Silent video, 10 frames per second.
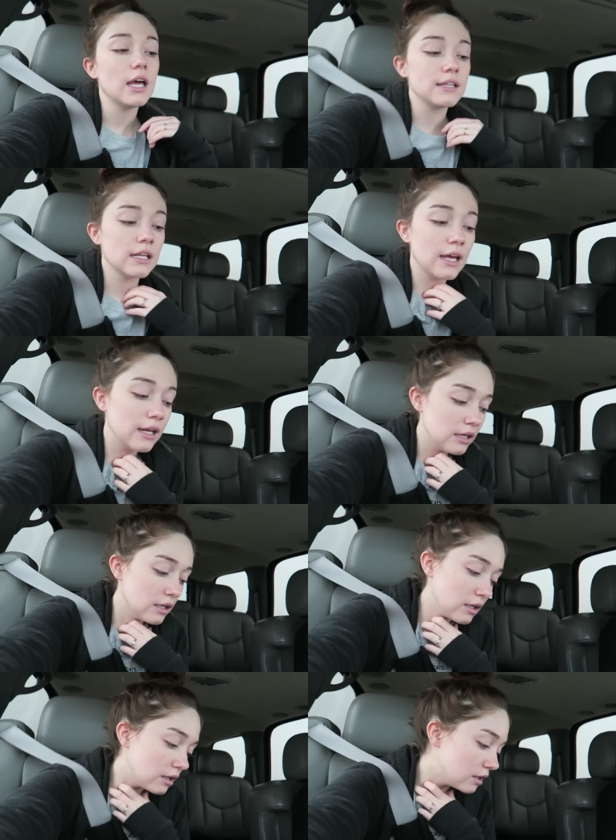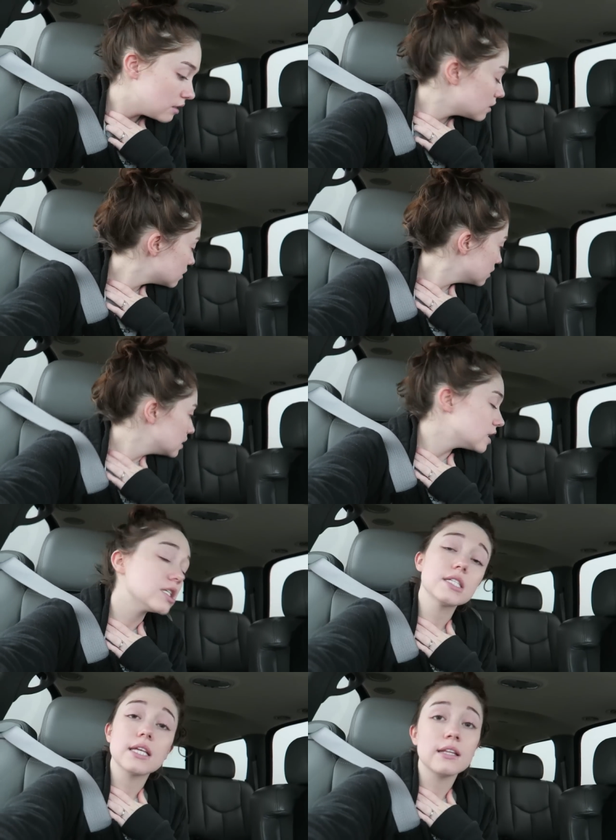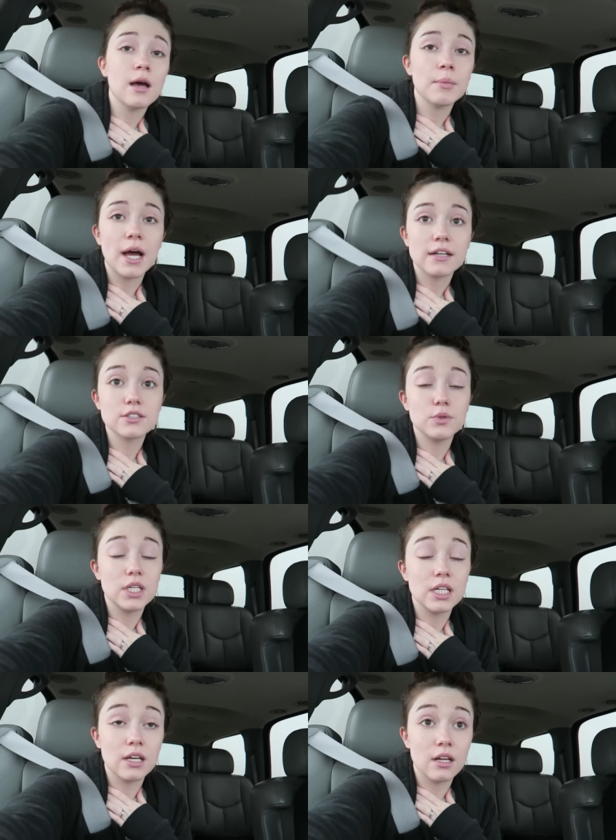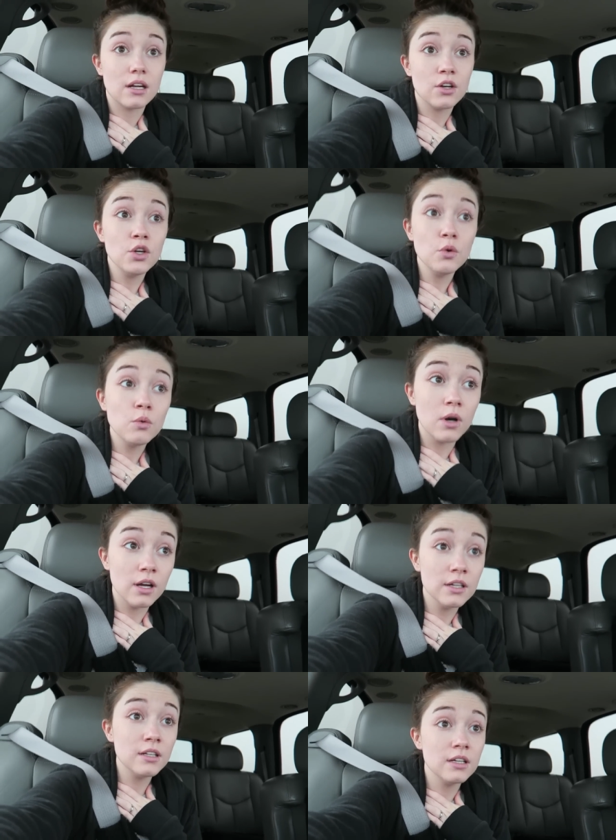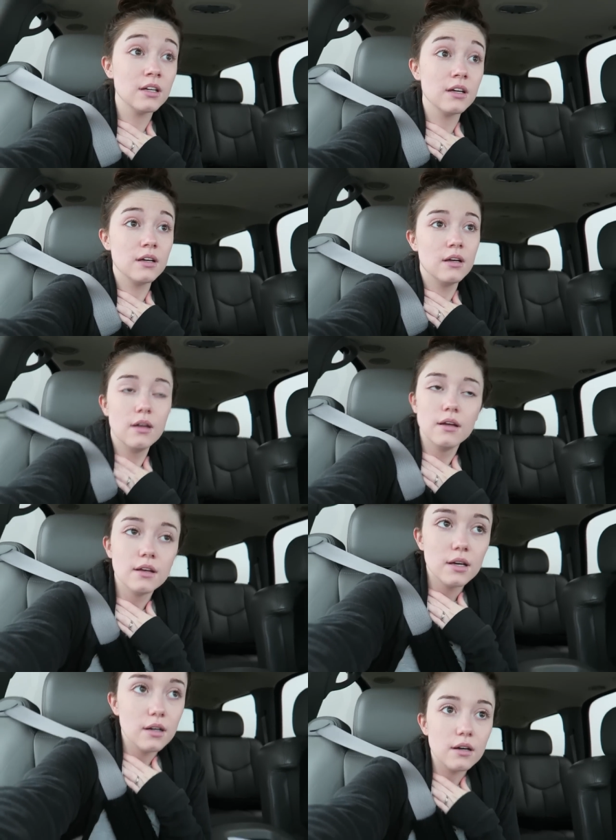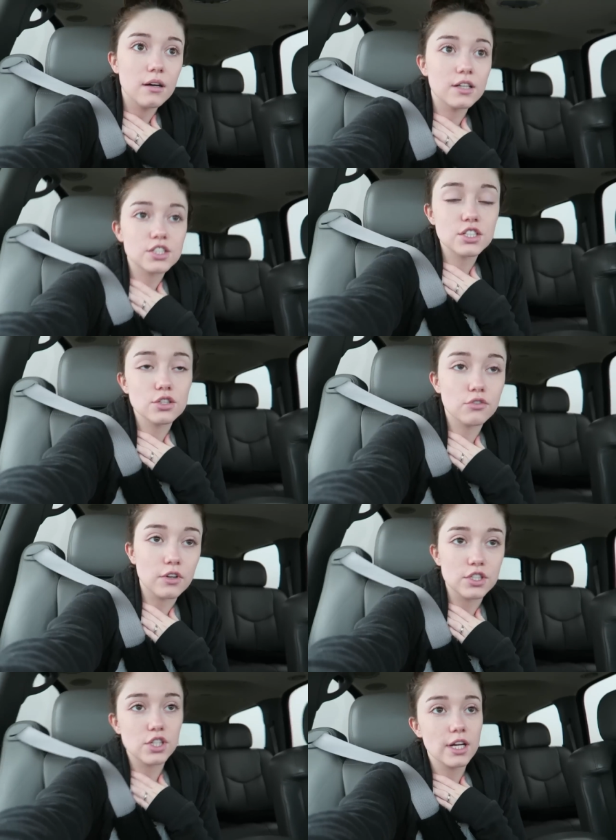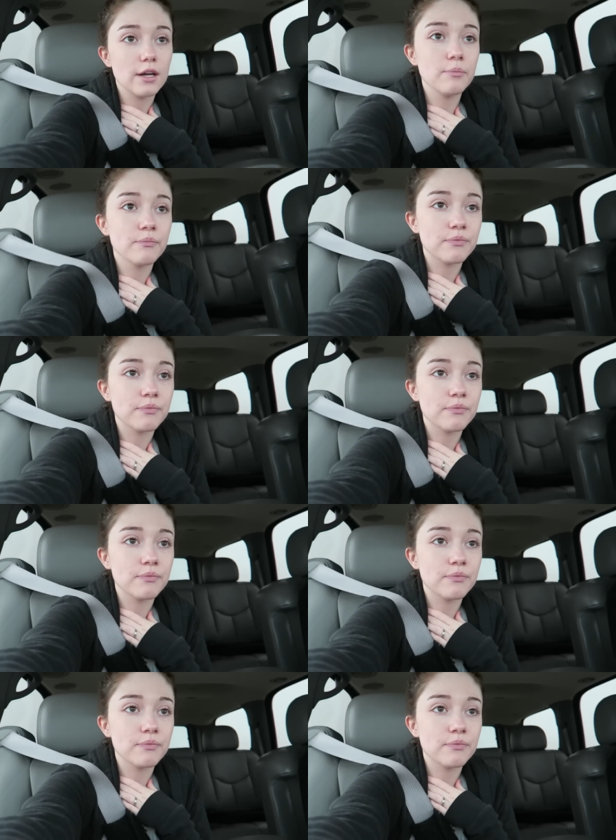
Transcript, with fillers: And then send that back so we can get a new one. Oh, it's just so frustrating.